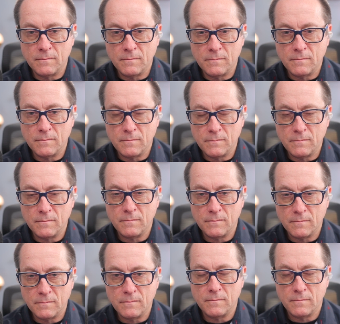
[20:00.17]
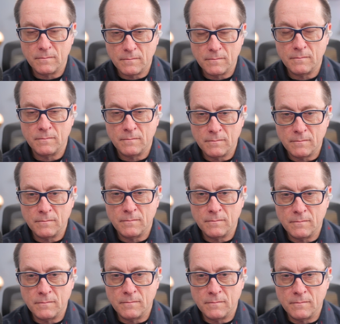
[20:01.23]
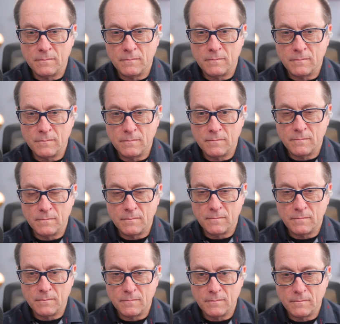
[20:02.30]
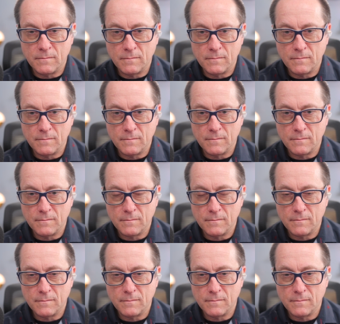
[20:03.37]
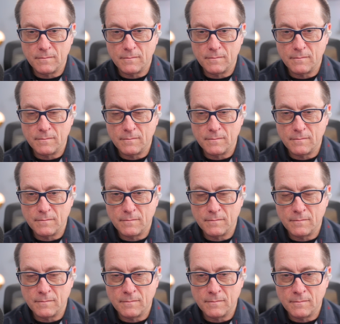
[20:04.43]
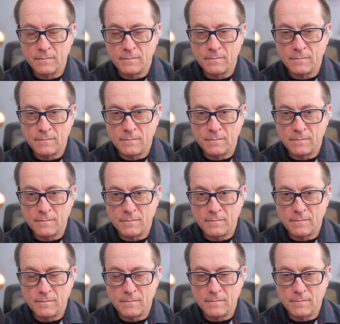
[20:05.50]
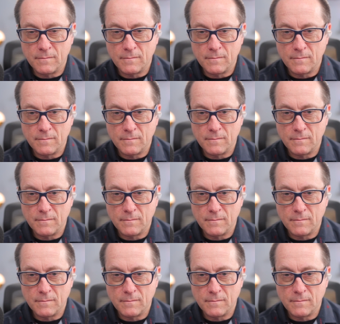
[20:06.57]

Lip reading: (silent)